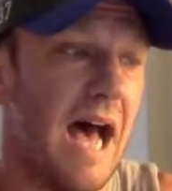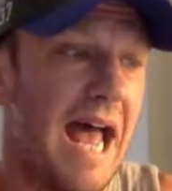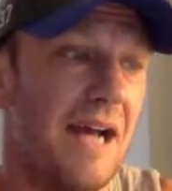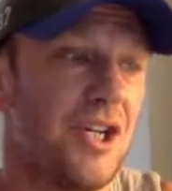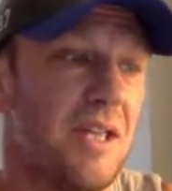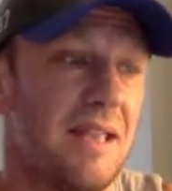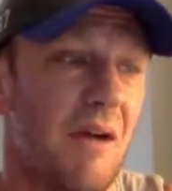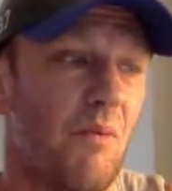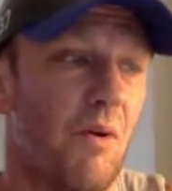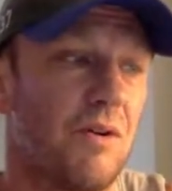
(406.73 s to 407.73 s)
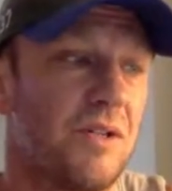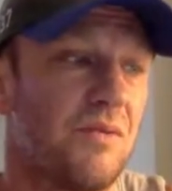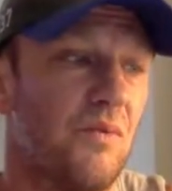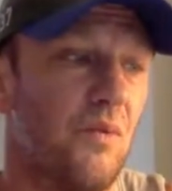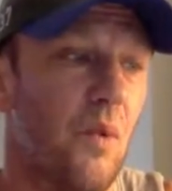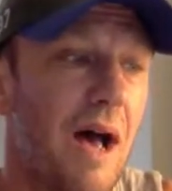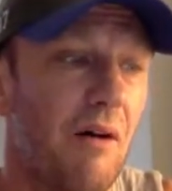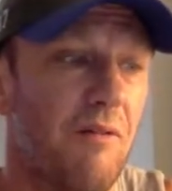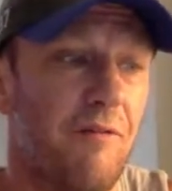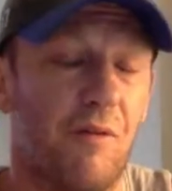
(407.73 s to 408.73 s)
I actually think that works
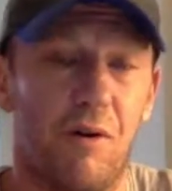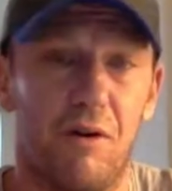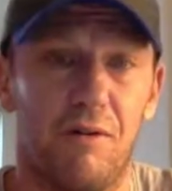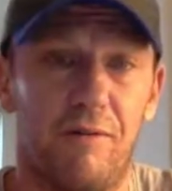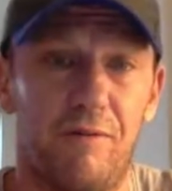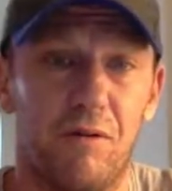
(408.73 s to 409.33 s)
well for